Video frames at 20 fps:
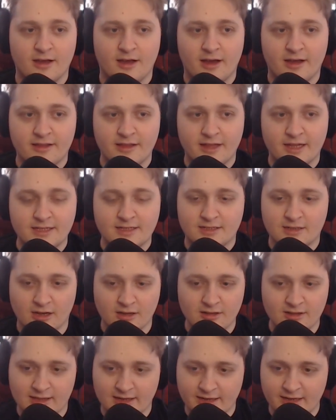And then
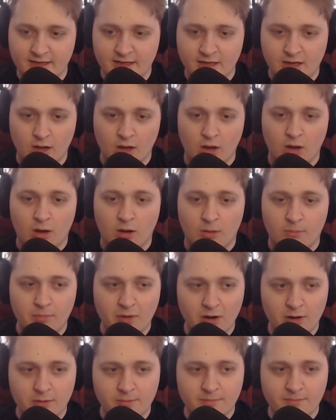suddenly,
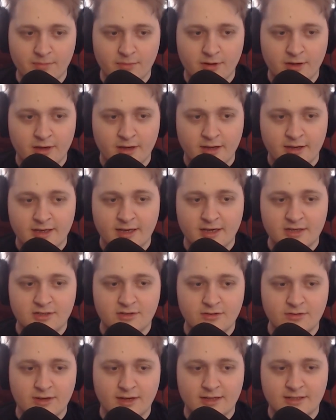boom, guess
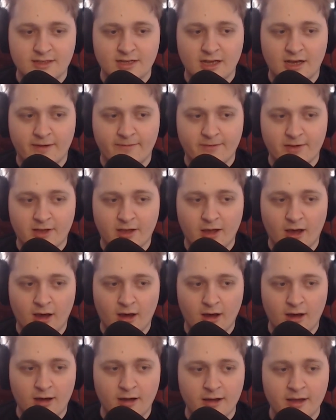who gets out of a
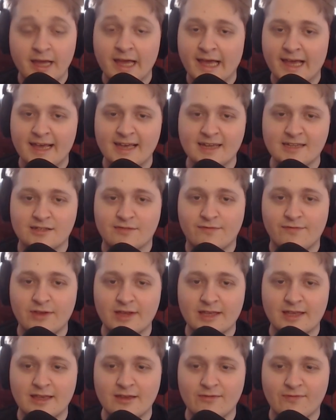car? It's
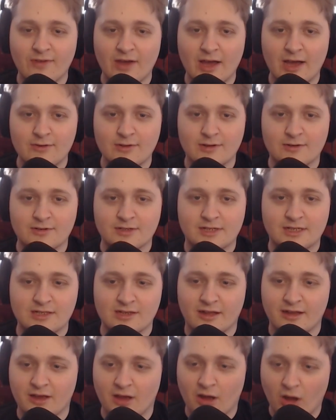Vicky Fowler. And she's
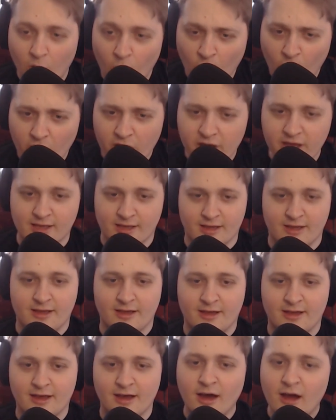like, oi,
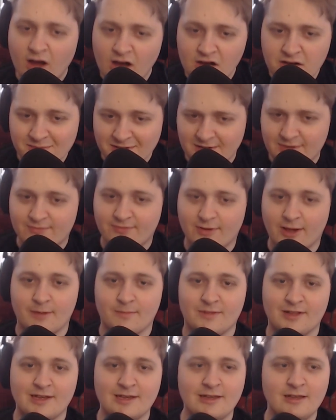I'm your
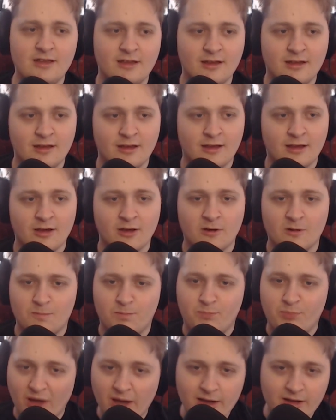family.
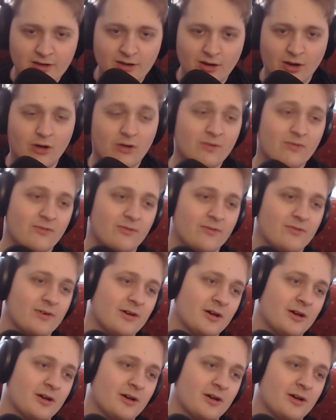Back off.